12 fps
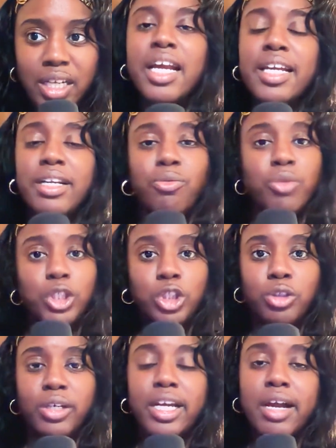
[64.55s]
And then once you
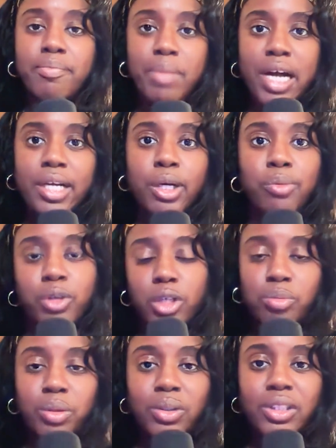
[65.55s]
create a mock-up or a
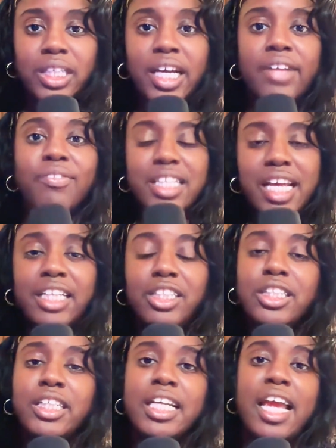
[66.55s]
prototype, then
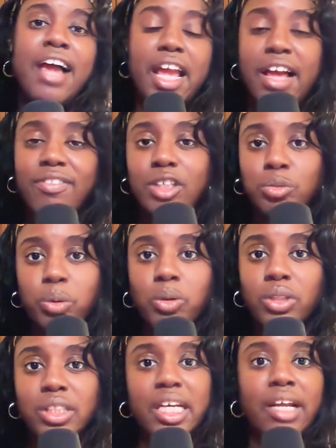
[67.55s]
you can have this
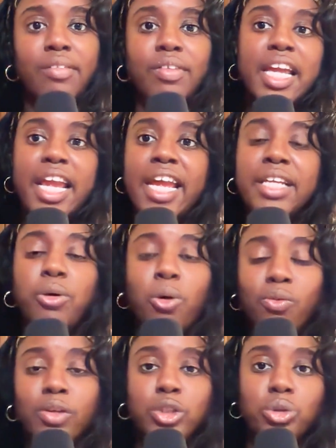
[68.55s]
prototype hand
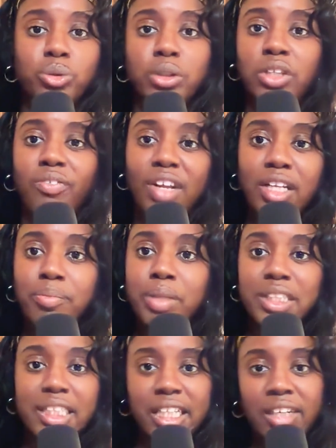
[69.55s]
over to a
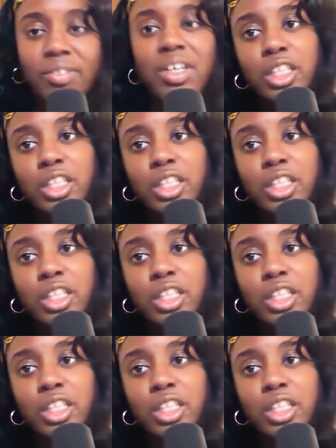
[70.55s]
development team.